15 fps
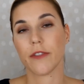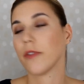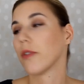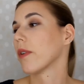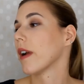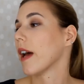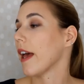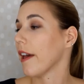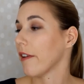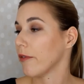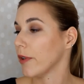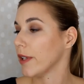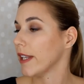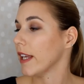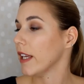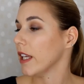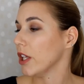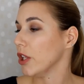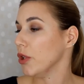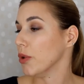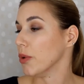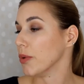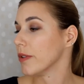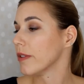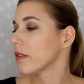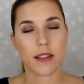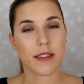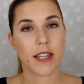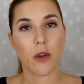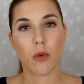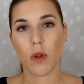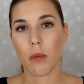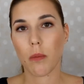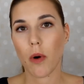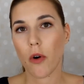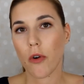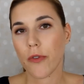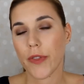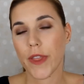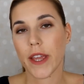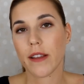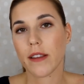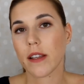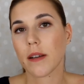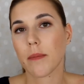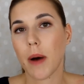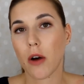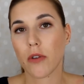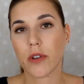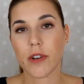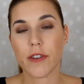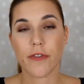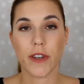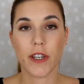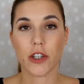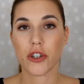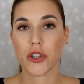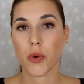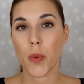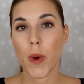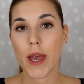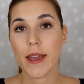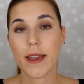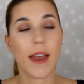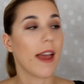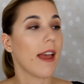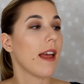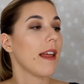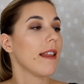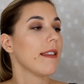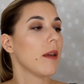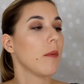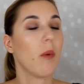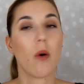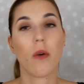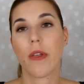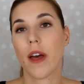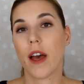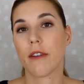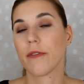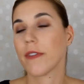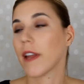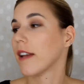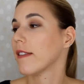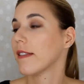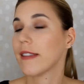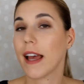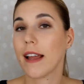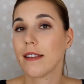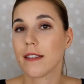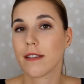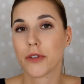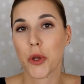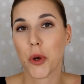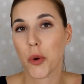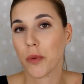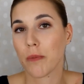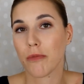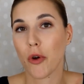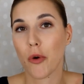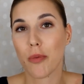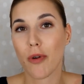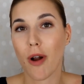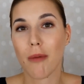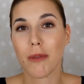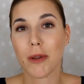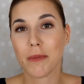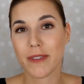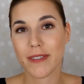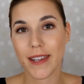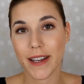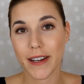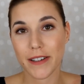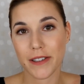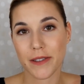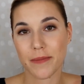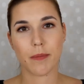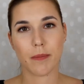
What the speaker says: for everyday use. They will both take the powdery finish away and they both have nice scents, so no problems there.